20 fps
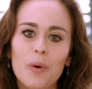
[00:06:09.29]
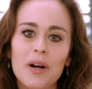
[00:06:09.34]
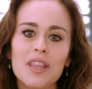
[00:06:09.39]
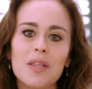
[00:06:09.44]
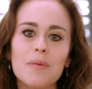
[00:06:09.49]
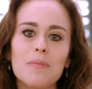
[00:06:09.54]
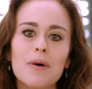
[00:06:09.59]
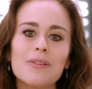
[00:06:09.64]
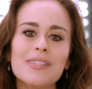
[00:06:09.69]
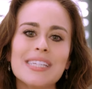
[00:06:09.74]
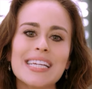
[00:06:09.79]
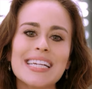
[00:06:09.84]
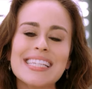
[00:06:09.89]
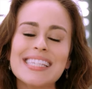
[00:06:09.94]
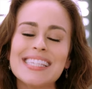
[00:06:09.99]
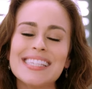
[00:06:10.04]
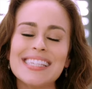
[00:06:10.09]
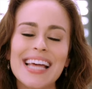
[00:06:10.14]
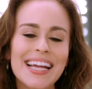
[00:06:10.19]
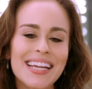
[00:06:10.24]
One of the most
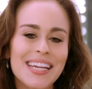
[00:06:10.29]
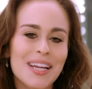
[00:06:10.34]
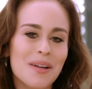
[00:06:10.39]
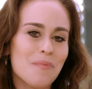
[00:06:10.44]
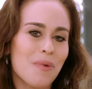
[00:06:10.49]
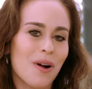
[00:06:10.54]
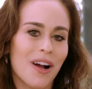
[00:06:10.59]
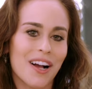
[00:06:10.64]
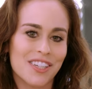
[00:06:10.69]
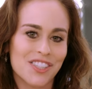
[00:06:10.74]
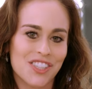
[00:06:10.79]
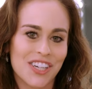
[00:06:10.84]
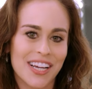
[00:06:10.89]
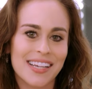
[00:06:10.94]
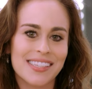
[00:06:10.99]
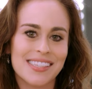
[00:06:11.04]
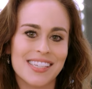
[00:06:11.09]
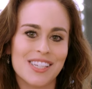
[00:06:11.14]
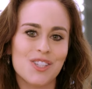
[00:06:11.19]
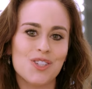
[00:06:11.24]
exciting
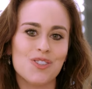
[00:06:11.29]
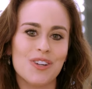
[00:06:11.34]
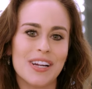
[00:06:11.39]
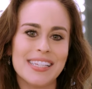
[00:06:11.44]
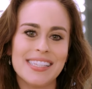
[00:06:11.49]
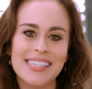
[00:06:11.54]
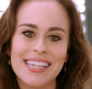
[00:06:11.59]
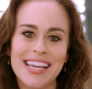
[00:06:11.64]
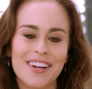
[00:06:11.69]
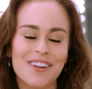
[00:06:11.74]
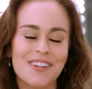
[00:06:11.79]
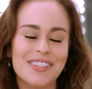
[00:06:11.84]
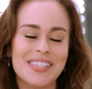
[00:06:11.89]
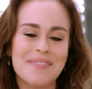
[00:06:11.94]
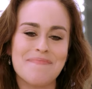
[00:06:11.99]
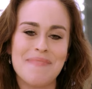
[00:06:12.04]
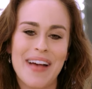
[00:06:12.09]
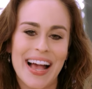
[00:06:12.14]
projects is Tracy Anderson